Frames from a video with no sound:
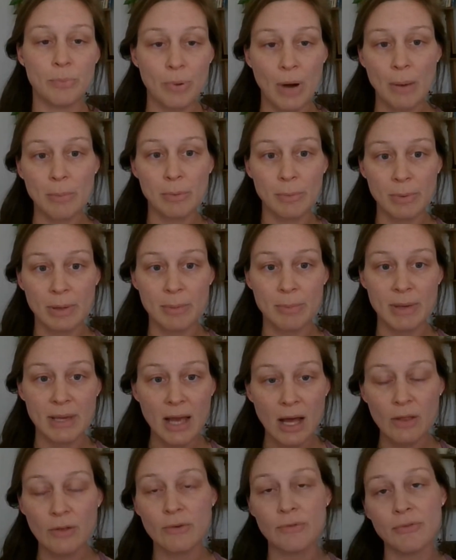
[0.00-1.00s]
probably be
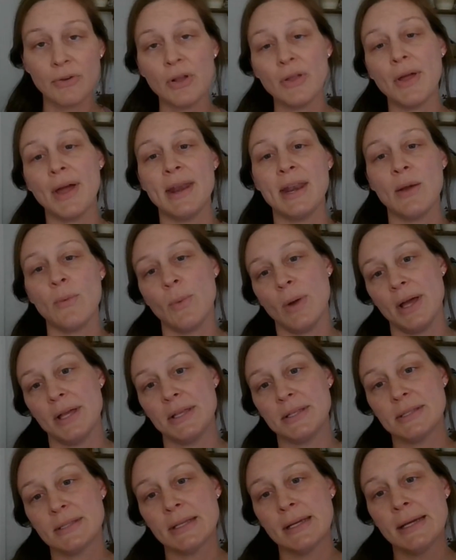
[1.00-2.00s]
colorful, and it
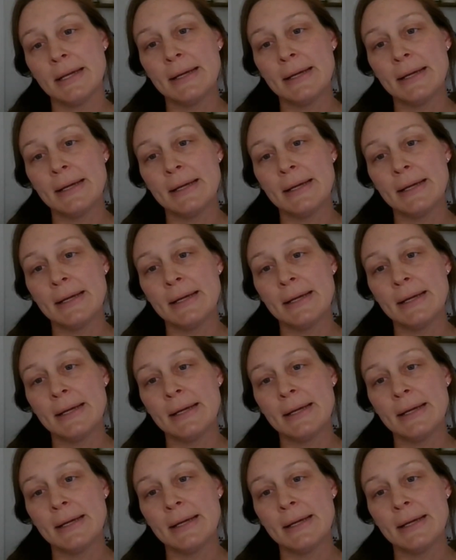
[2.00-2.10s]
was.